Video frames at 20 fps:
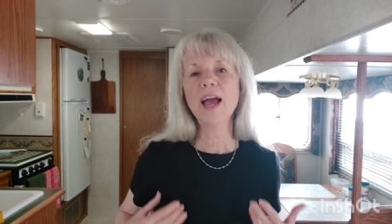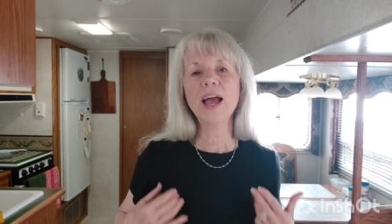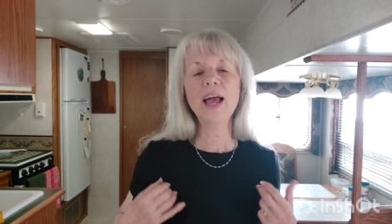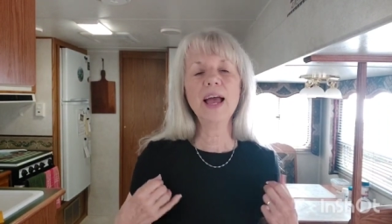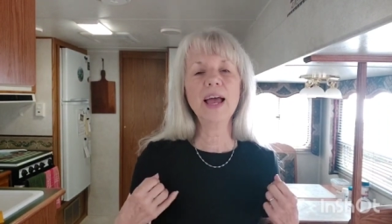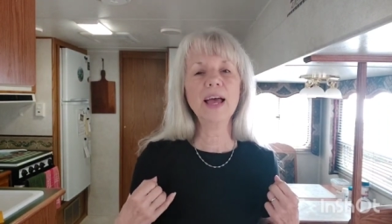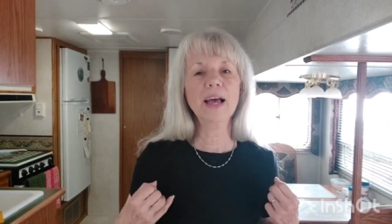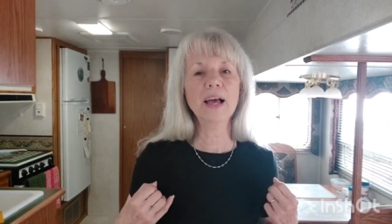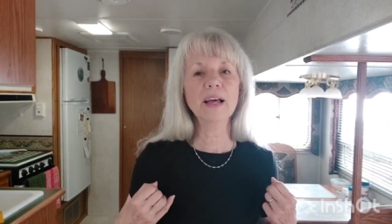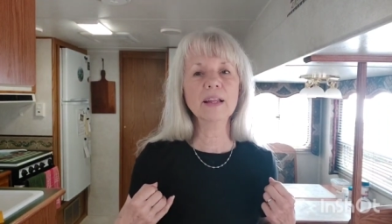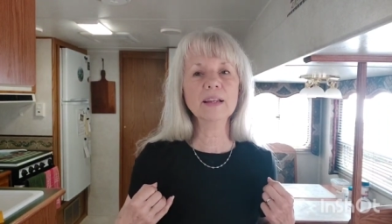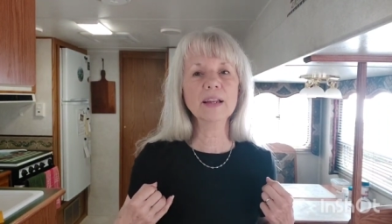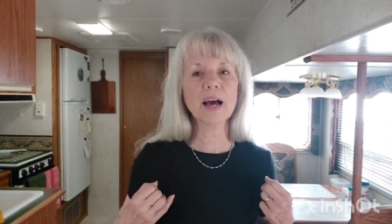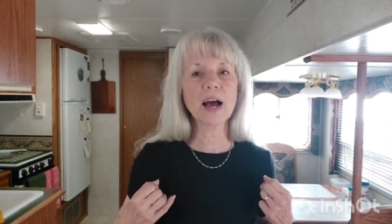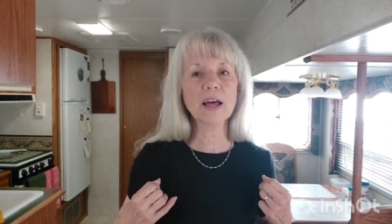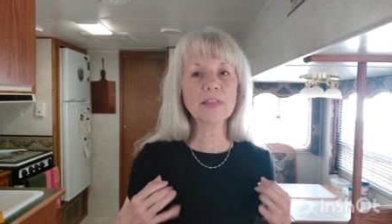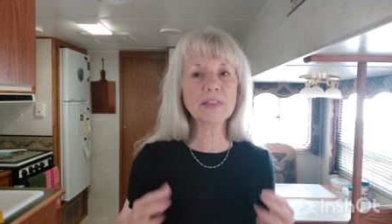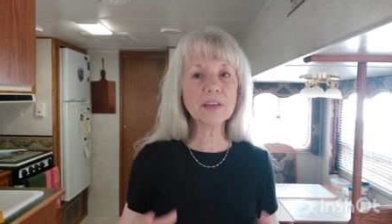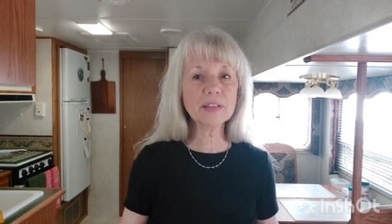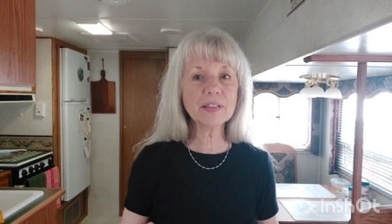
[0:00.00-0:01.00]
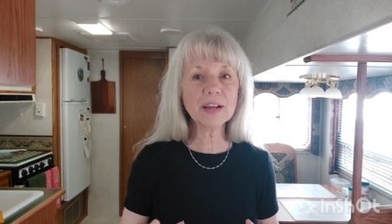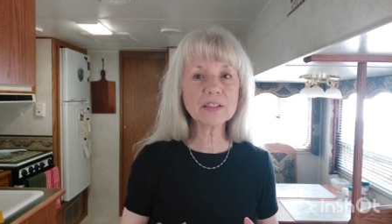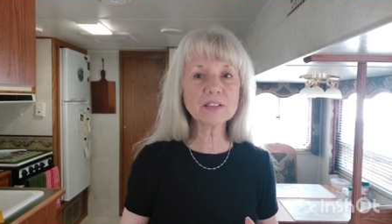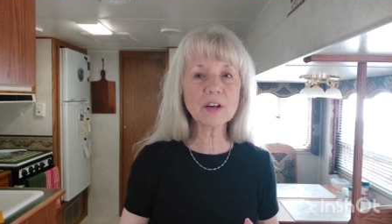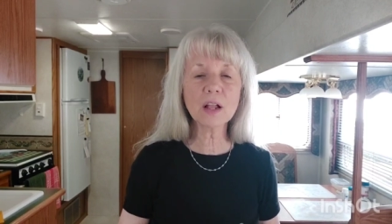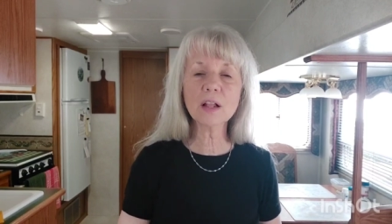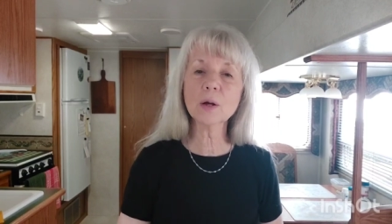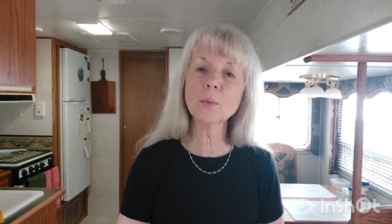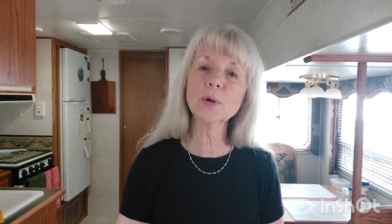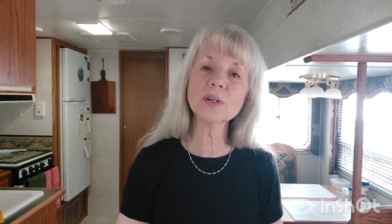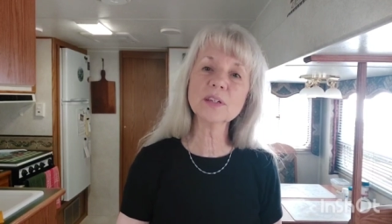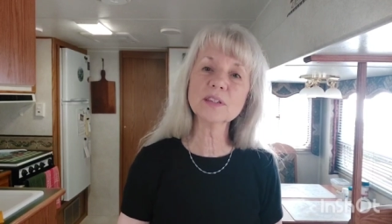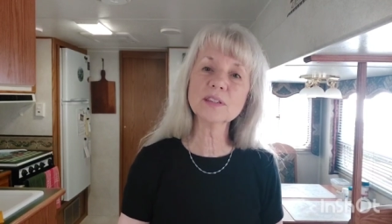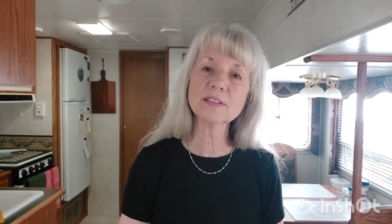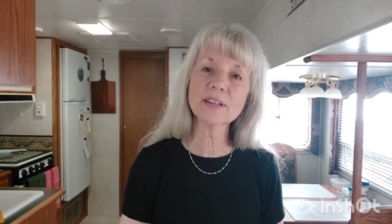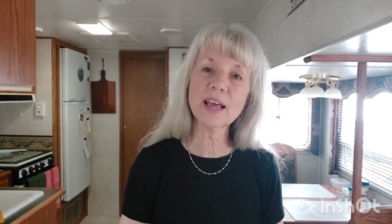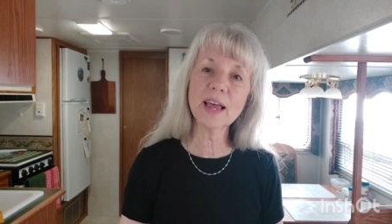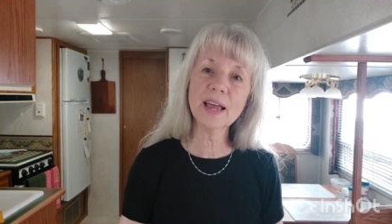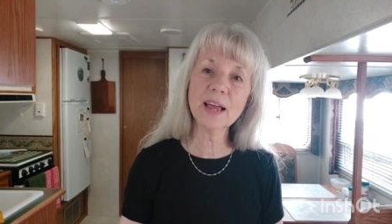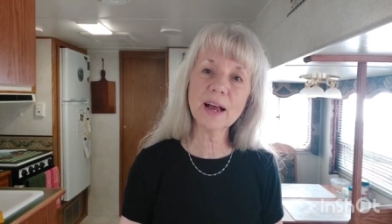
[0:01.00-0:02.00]
And I think that's all I wanted to
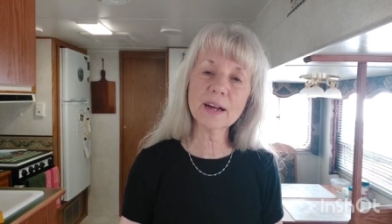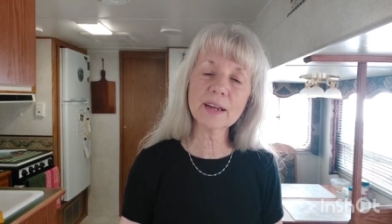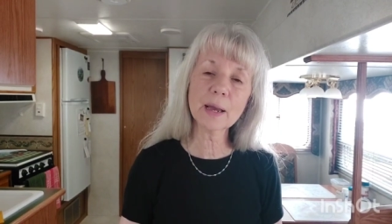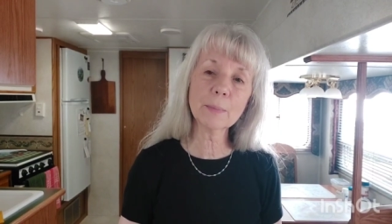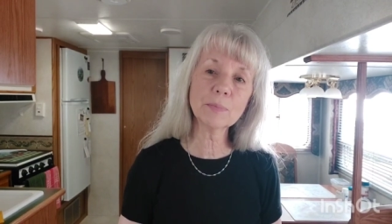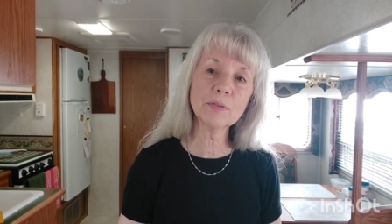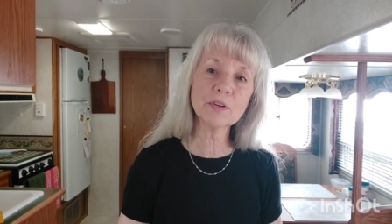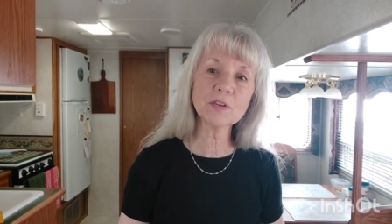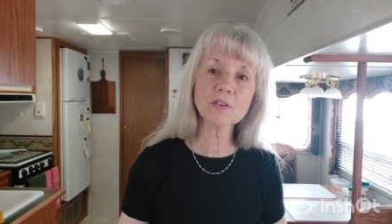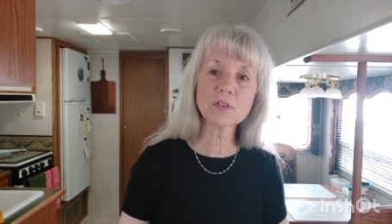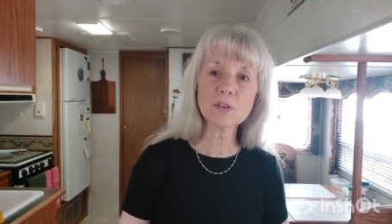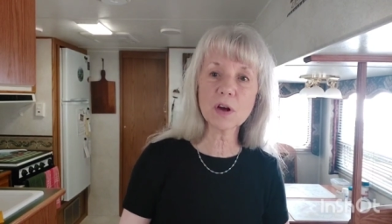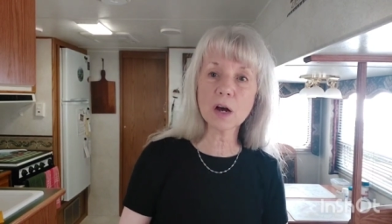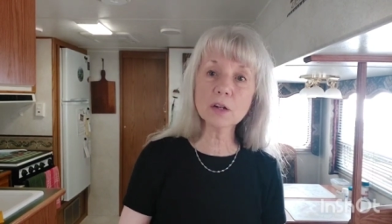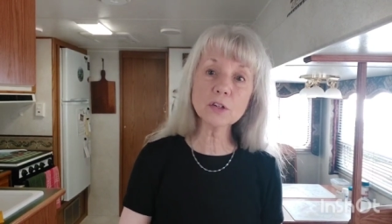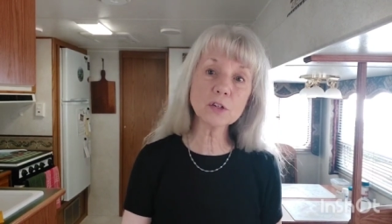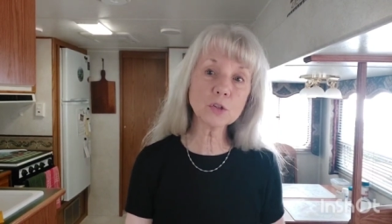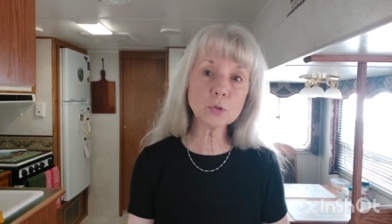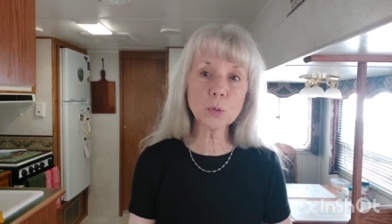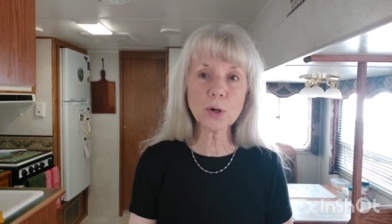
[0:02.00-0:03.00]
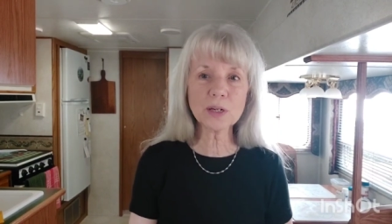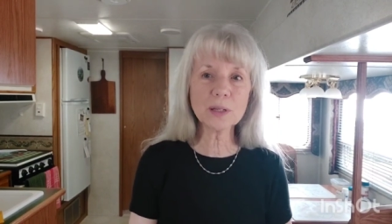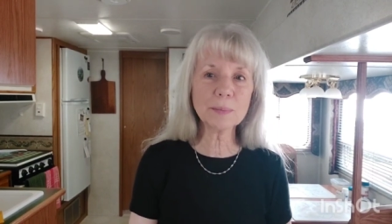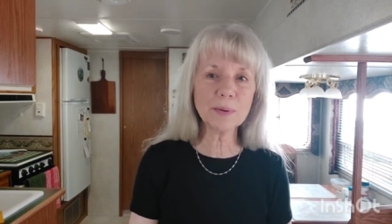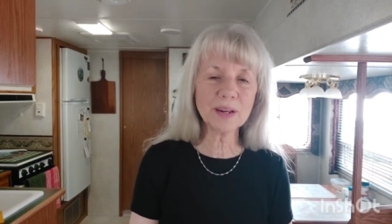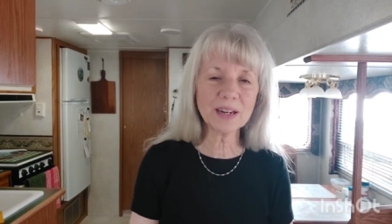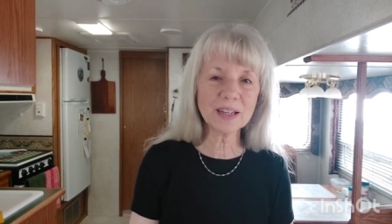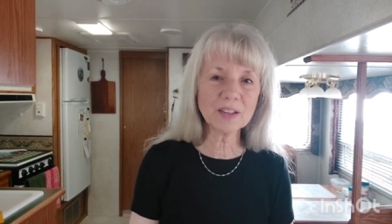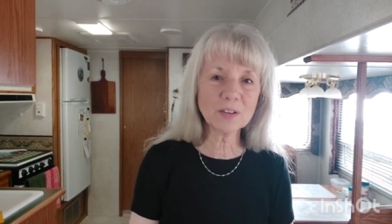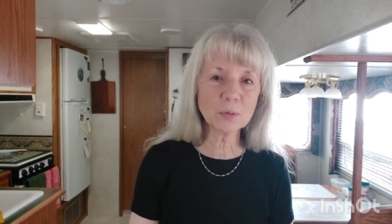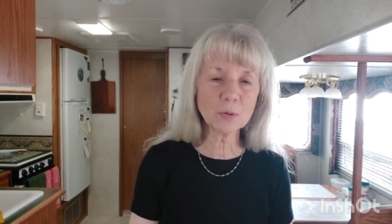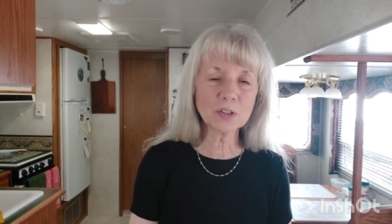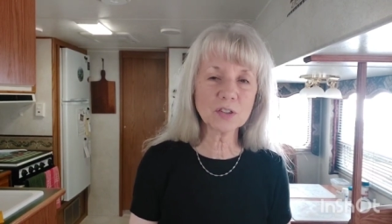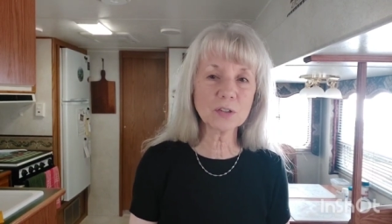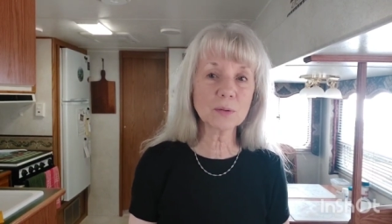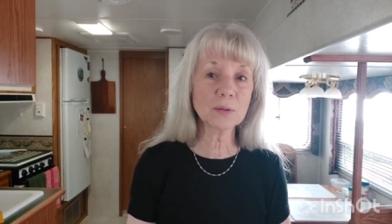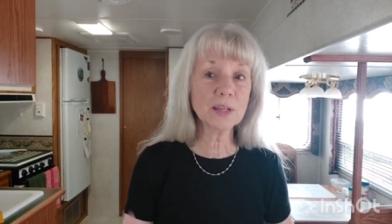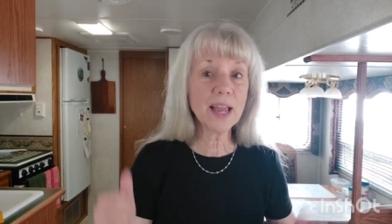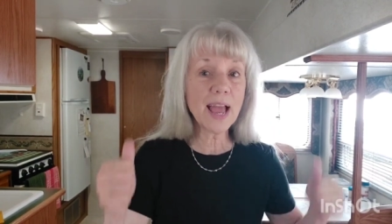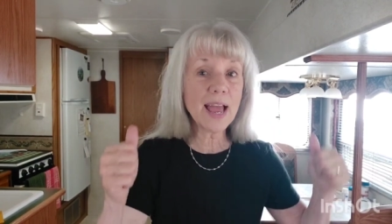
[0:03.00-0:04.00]
say. I kept this under 20 minutes,
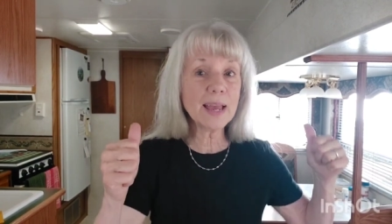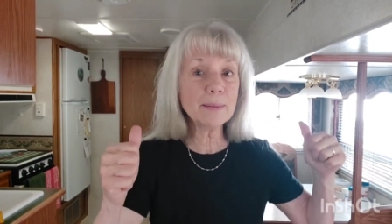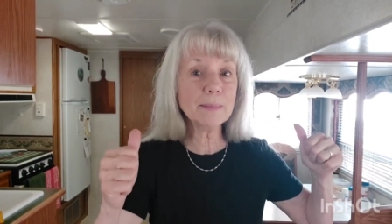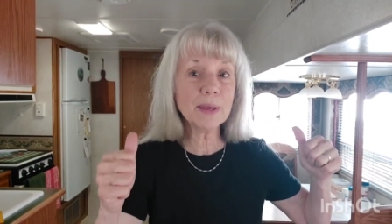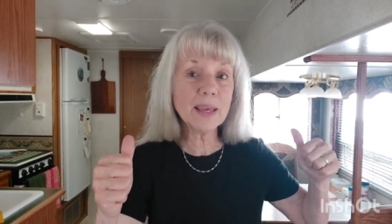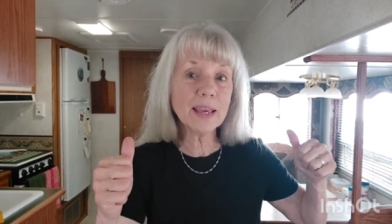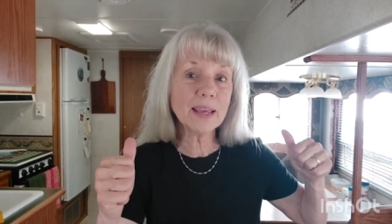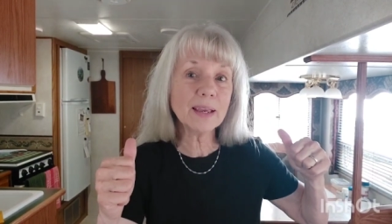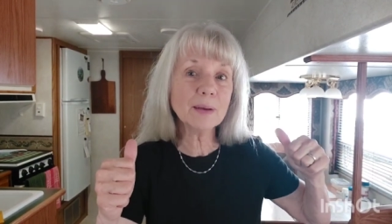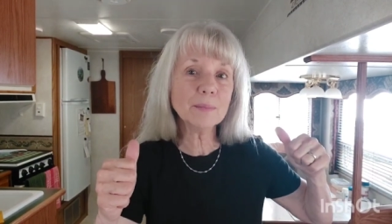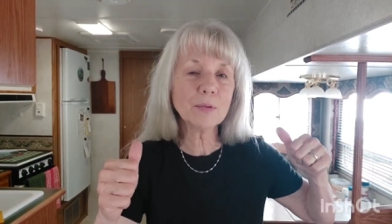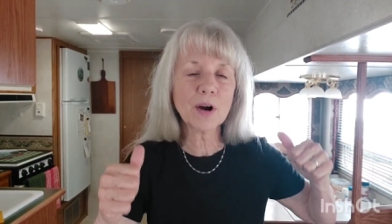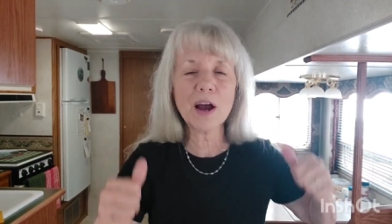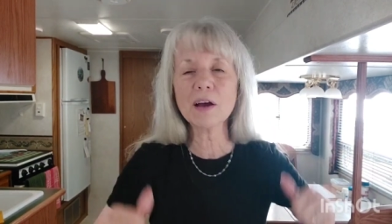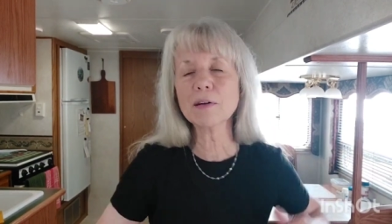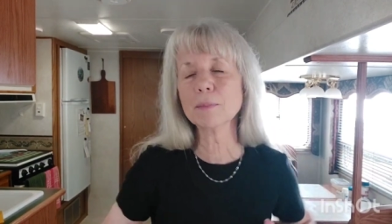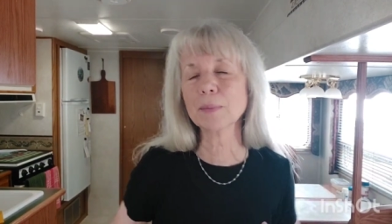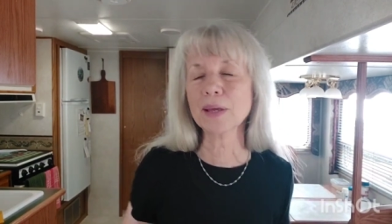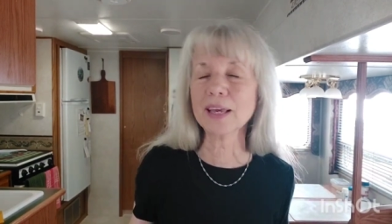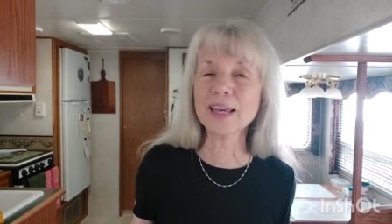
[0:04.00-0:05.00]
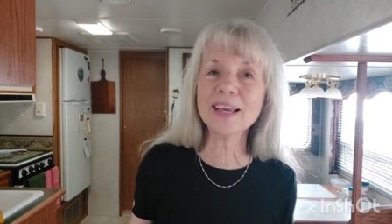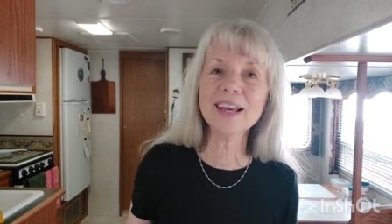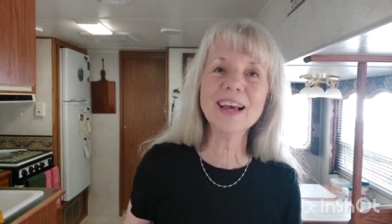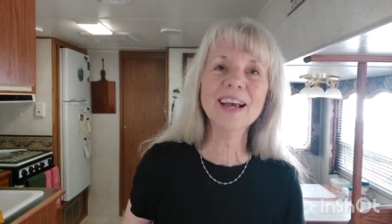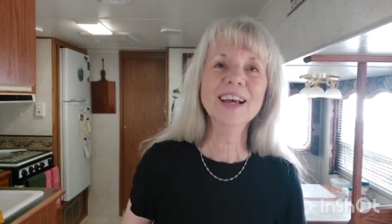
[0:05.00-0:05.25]
which yay me, proud of me